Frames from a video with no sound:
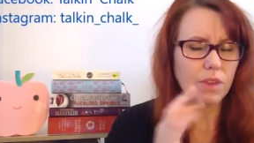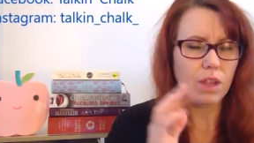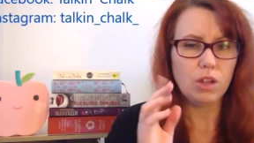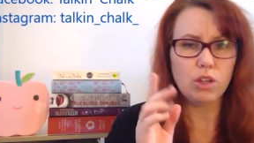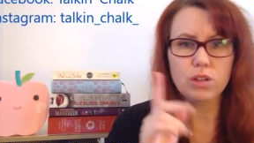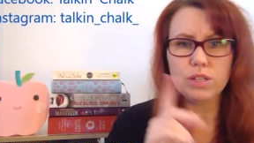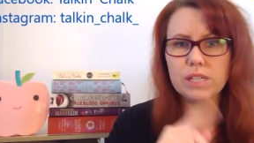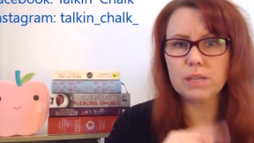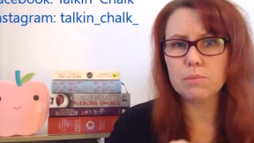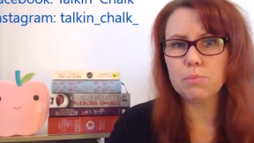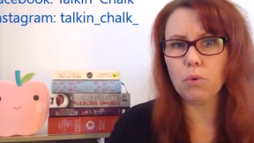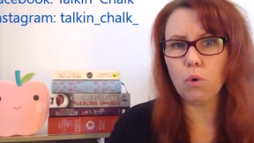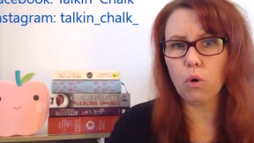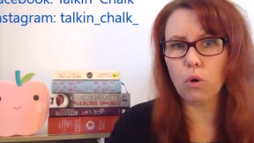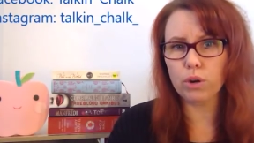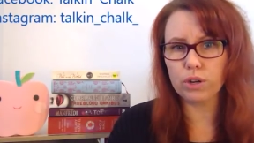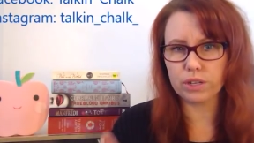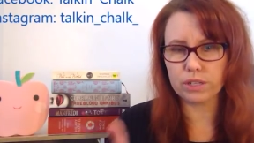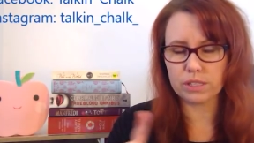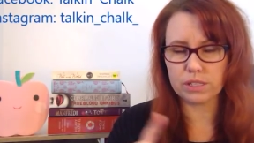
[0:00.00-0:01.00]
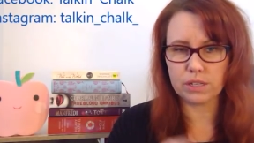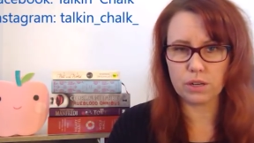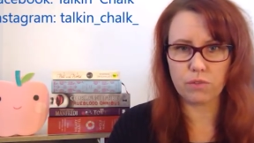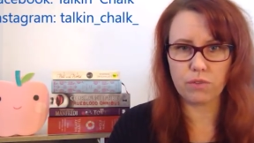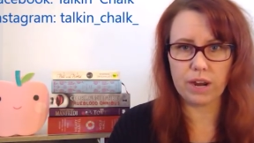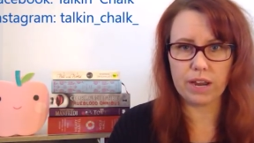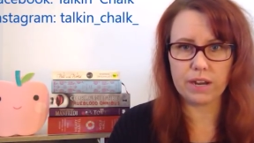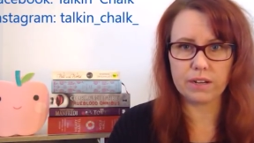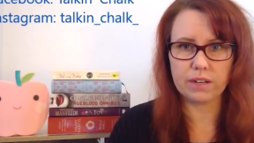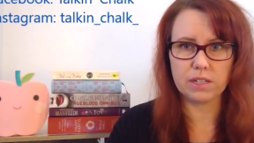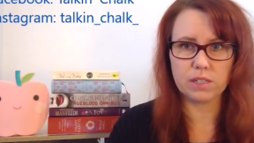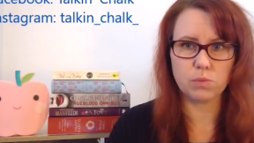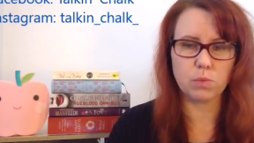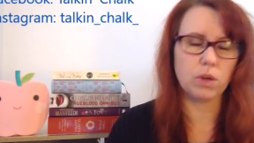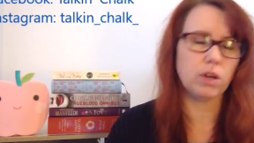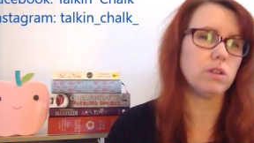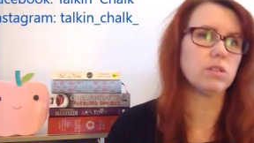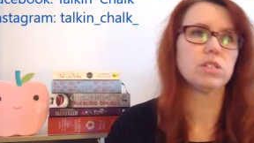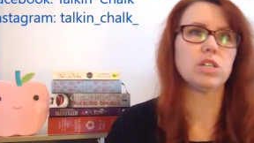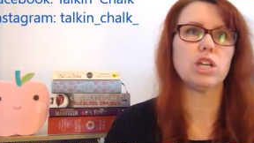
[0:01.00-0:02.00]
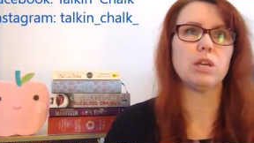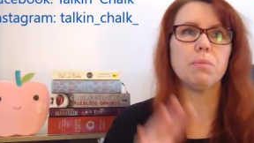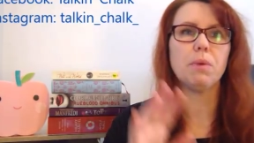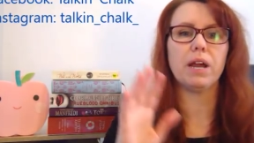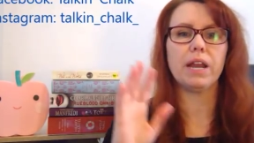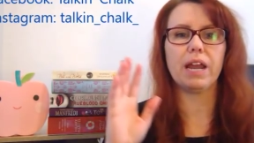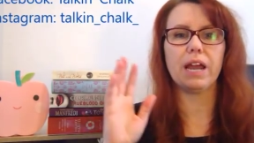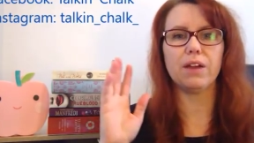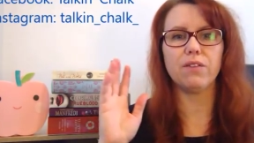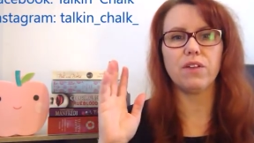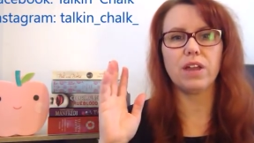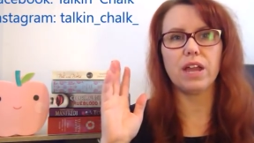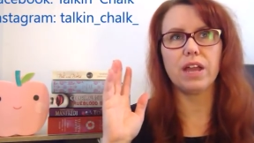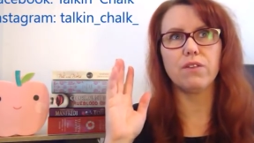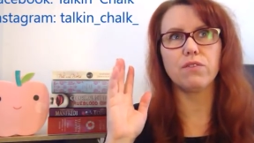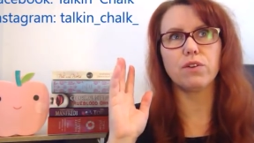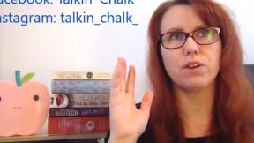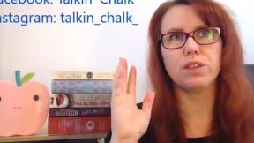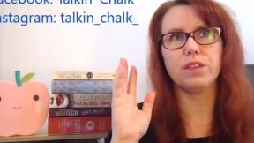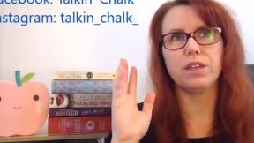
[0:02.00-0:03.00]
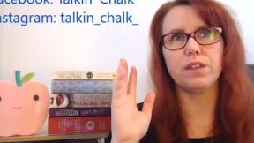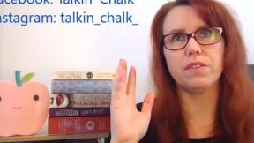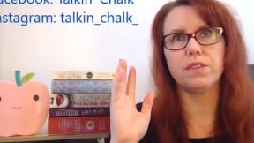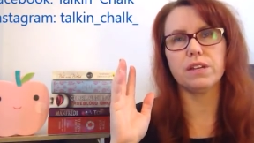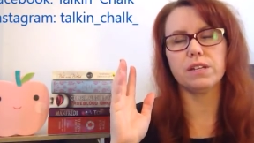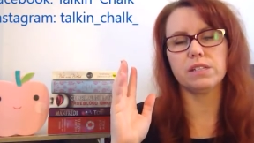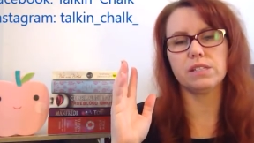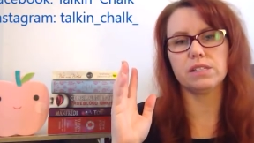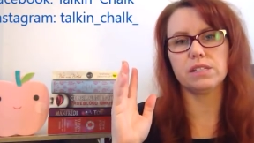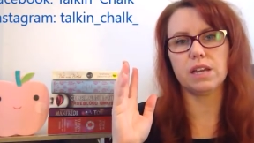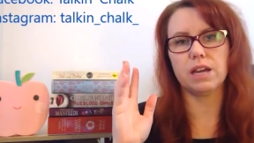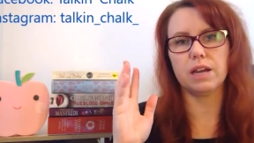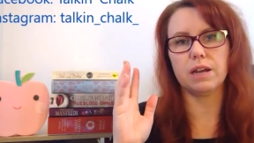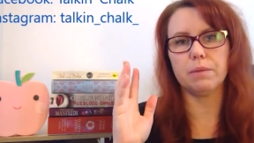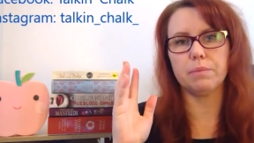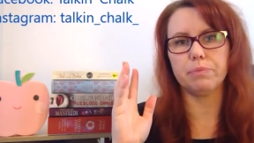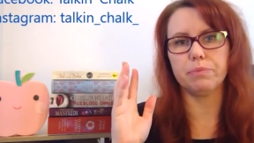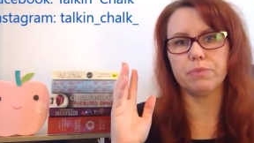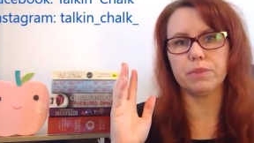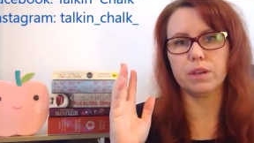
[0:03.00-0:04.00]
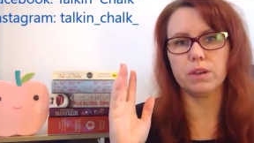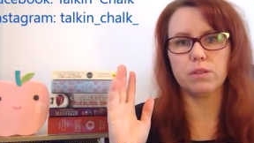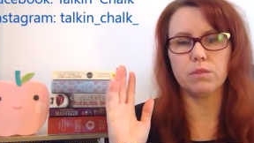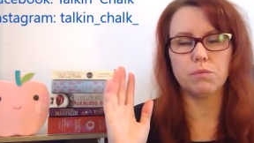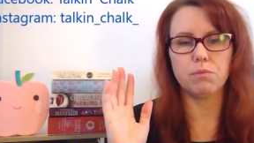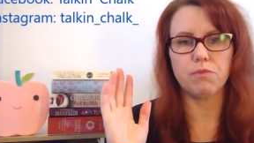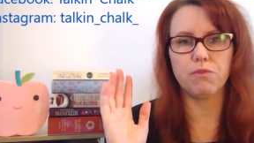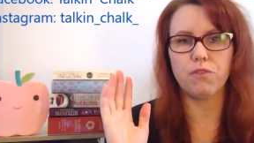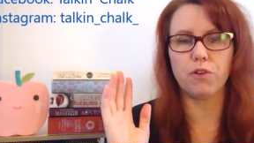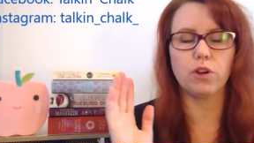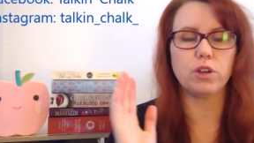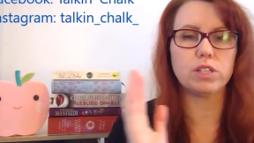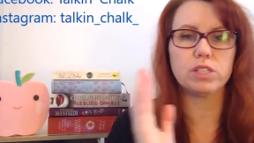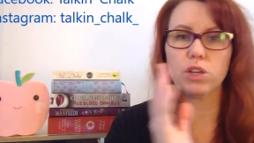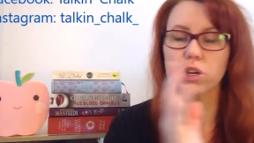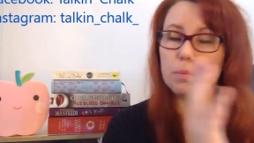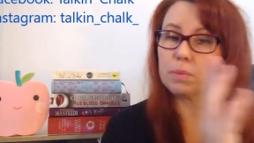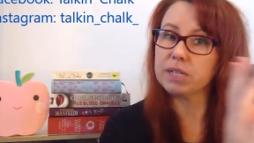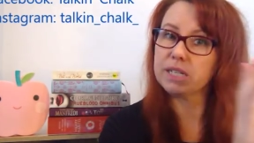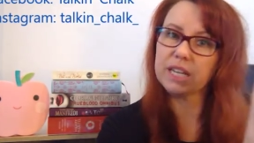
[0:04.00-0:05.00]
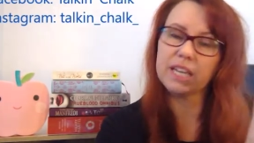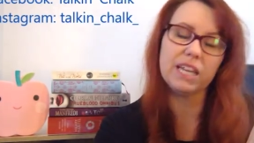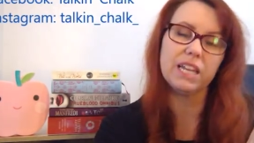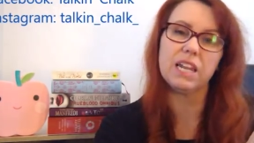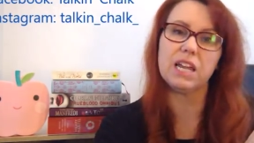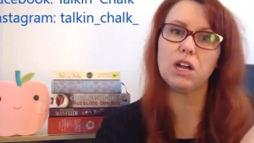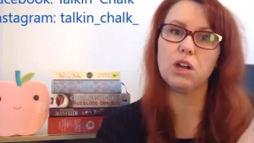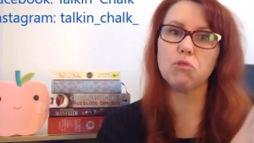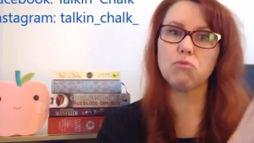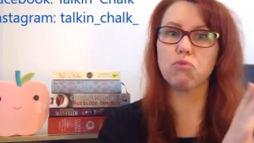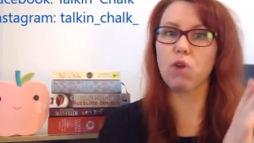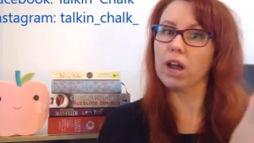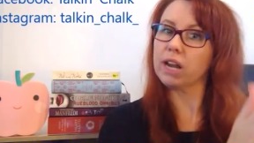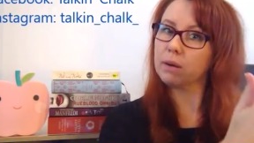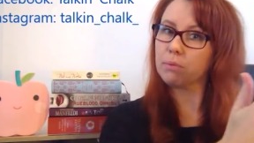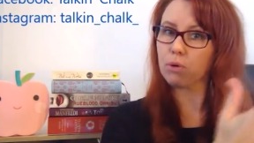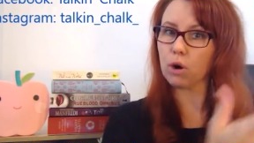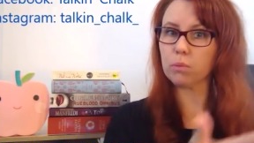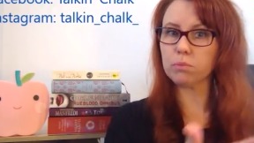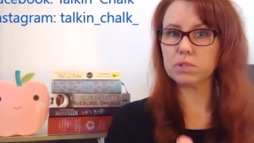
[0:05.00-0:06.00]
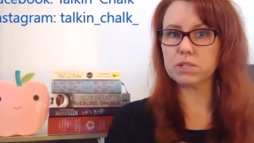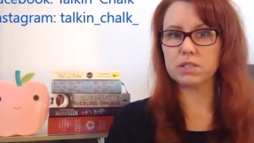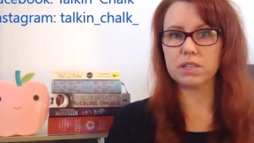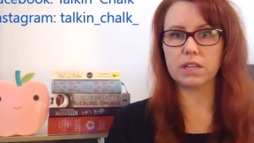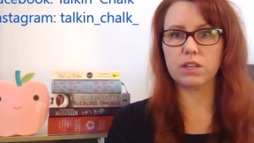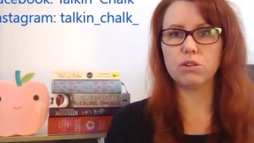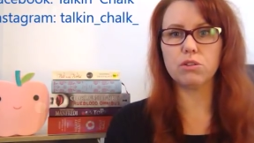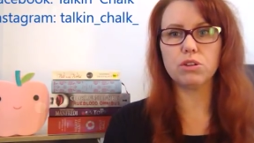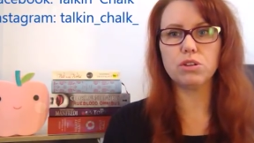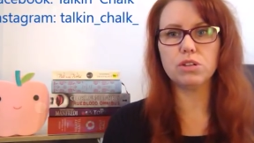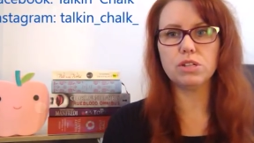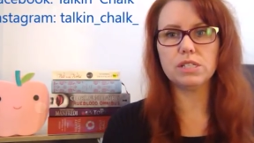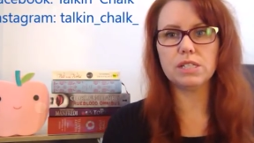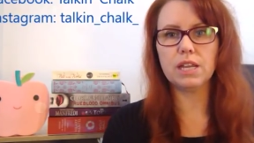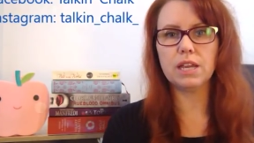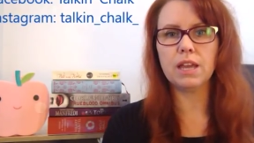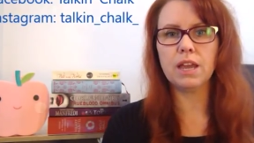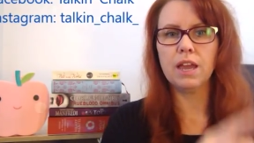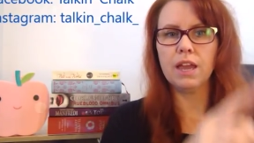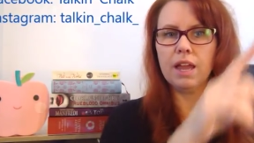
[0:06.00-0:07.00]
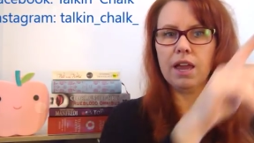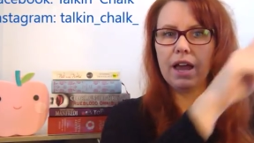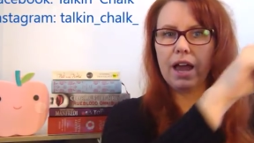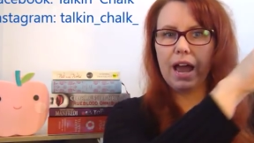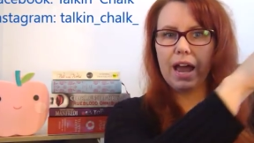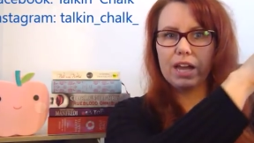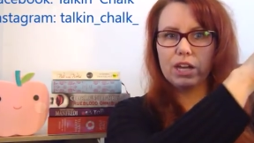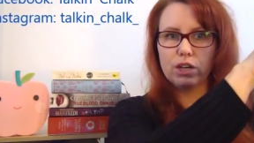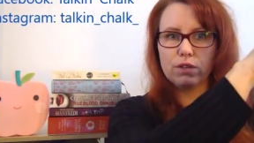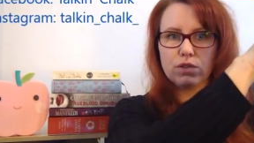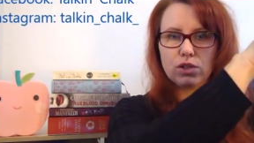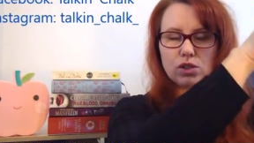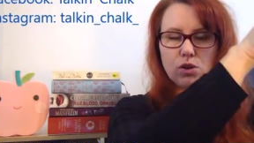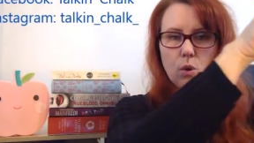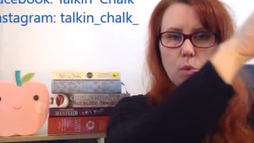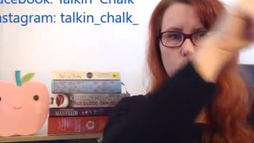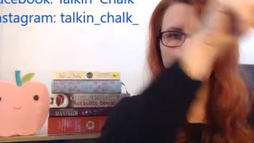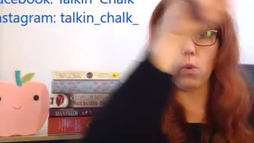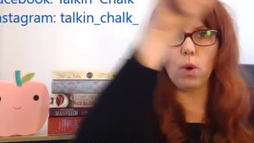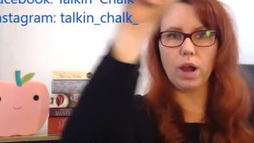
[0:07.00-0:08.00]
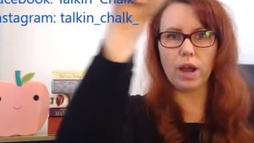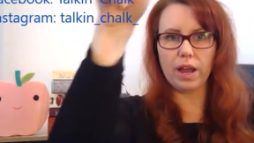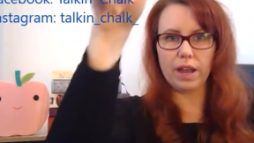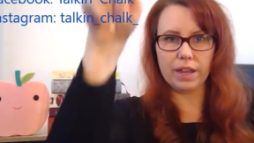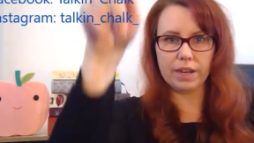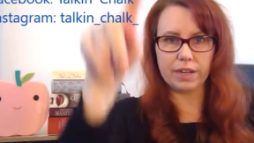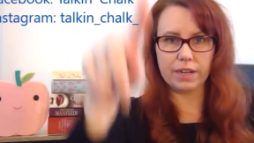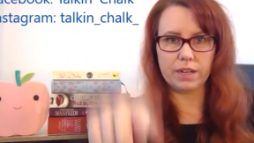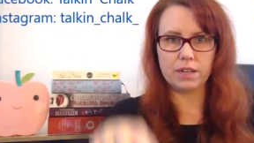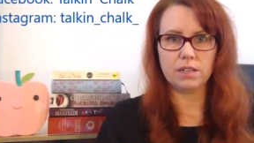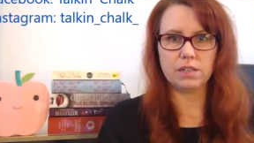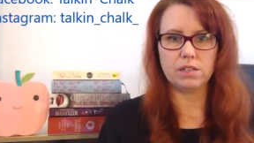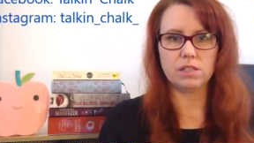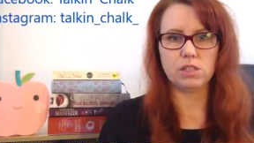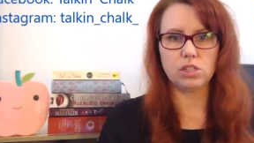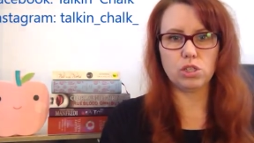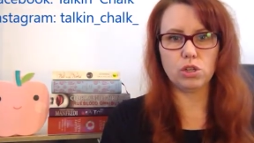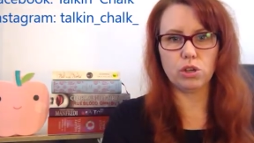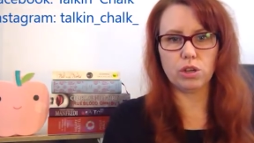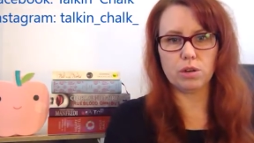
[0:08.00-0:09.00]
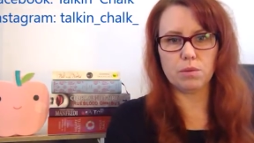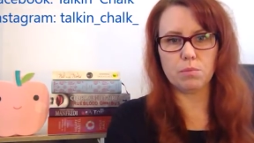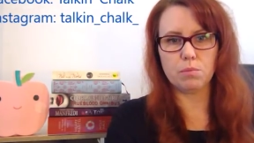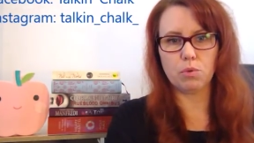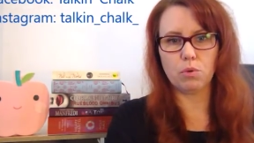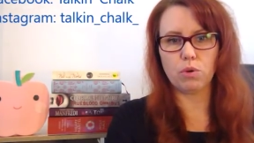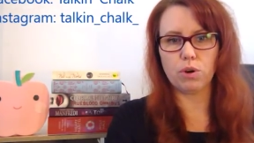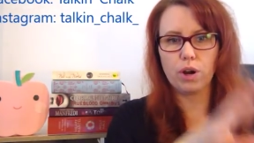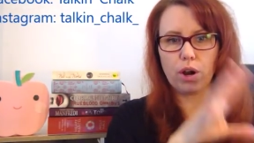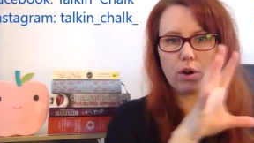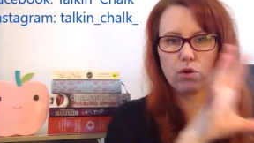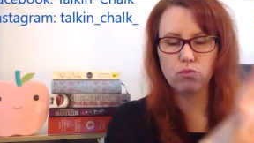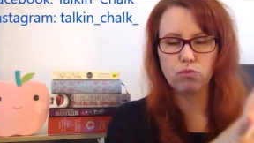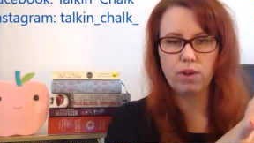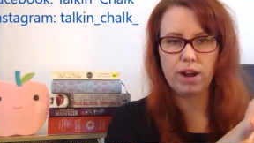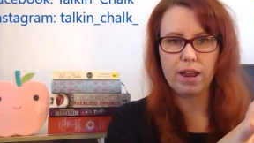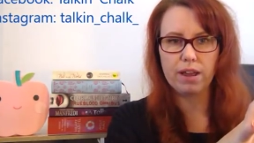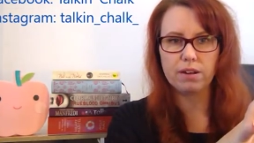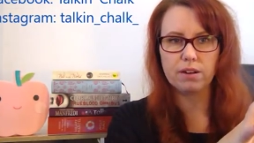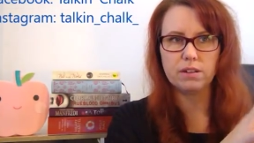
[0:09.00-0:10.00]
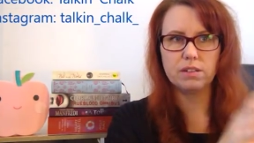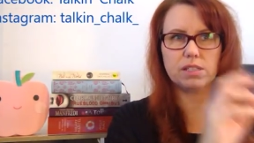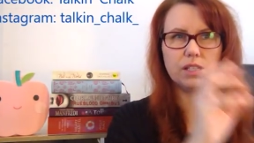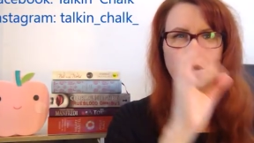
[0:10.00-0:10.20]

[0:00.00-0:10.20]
Using borders around it as well. So you might have everything that's focused on a particular writing prompt that you're using, and you've just got one certain border around it.